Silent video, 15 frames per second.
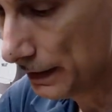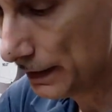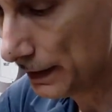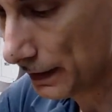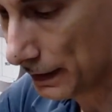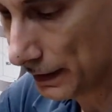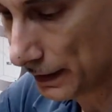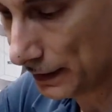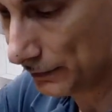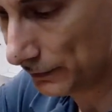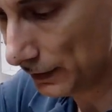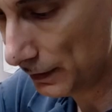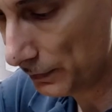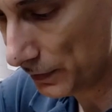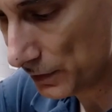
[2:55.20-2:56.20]
You got, like I
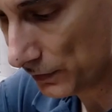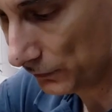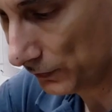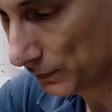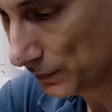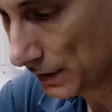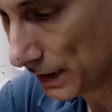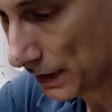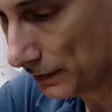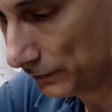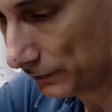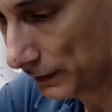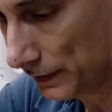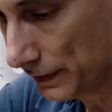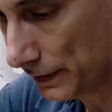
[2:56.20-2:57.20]
said, a bunch of zip
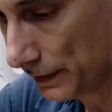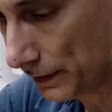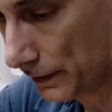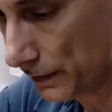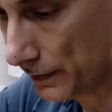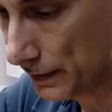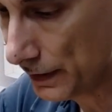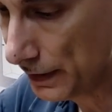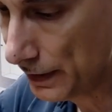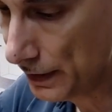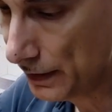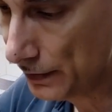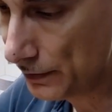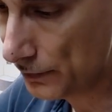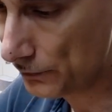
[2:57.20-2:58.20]
ties in here.
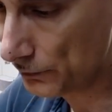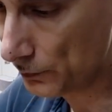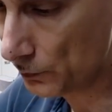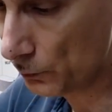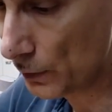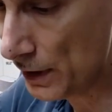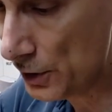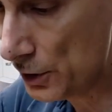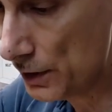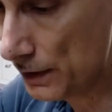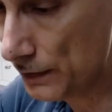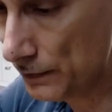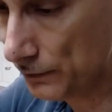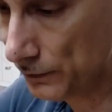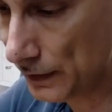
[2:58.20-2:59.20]
There's some
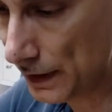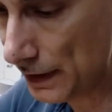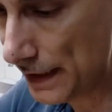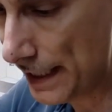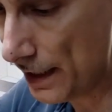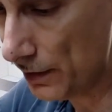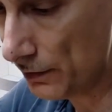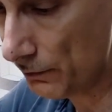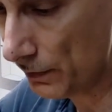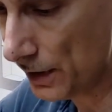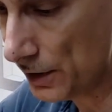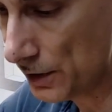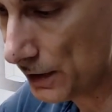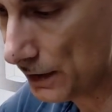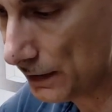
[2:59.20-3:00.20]
wrenches. You got Allen
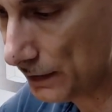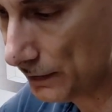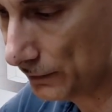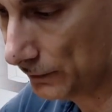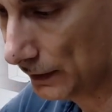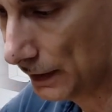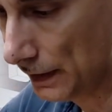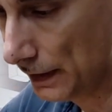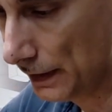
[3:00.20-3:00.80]
wrenches,